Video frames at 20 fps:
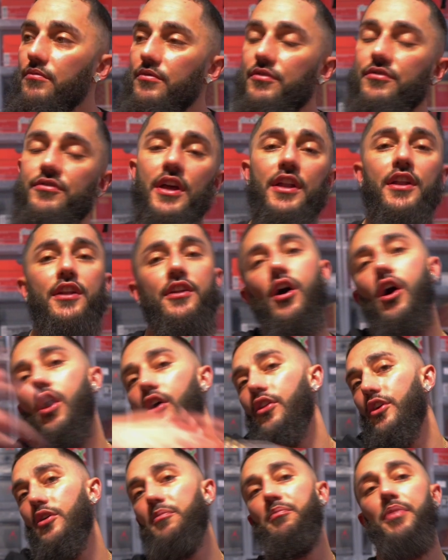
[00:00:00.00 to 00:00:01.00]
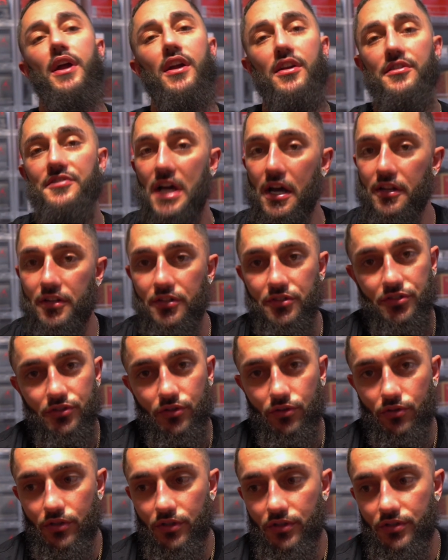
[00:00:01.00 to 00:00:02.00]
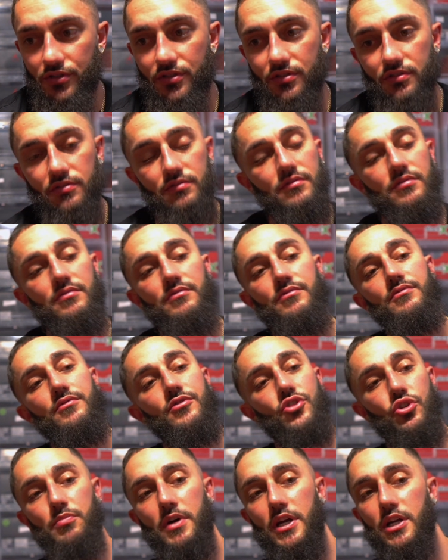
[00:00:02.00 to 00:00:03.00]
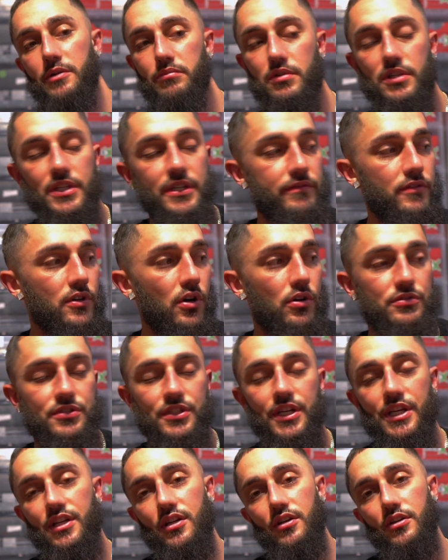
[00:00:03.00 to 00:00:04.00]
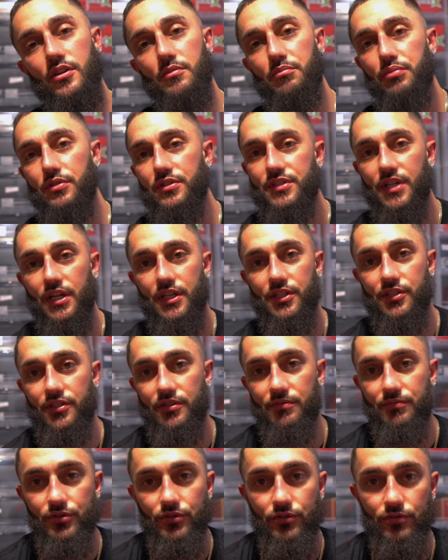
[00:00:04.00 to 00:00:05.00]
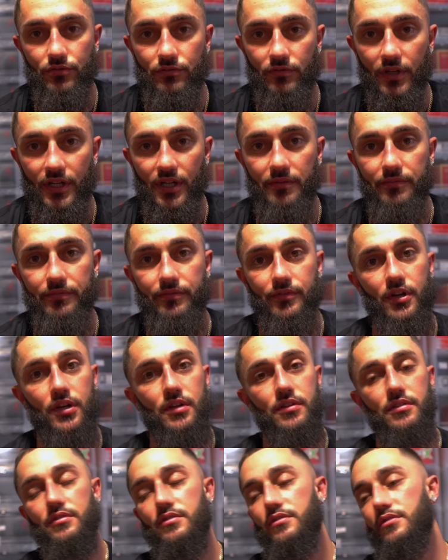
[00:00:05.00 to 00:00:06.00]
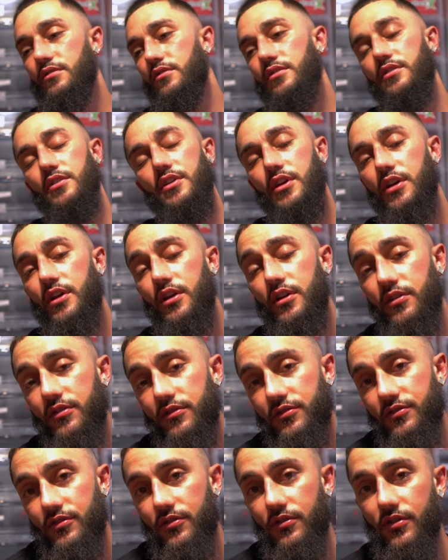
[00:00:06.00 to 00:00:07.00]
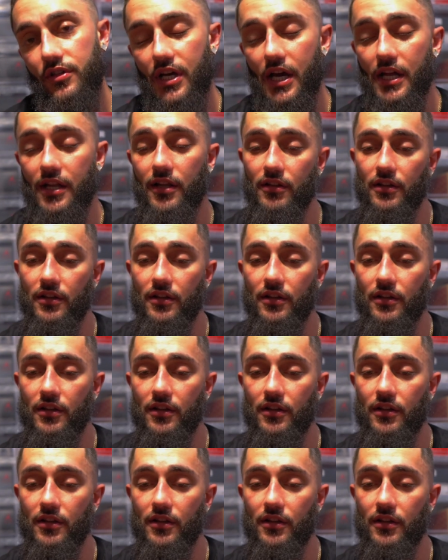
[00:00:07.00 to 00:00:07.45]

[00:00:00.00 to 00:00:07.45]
sending all their pairs out to stores, you better believe GOAT's getting a good percentage of them shoes right up front. So it kind